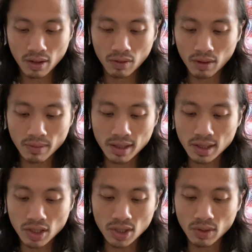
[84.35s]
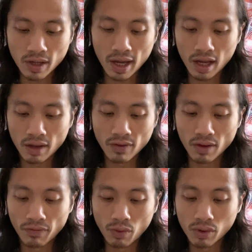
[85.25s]
What messages do we have
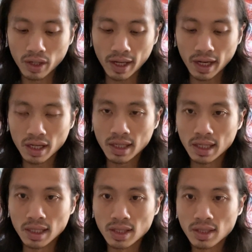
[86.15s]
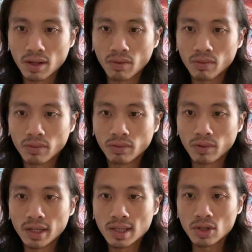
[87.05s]
for Aries?
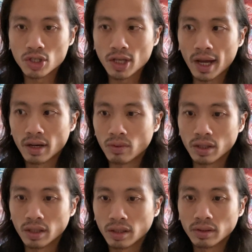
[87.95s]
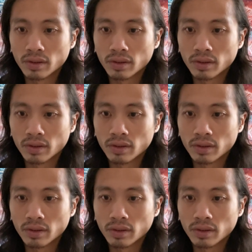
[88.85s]
What is your shadow work?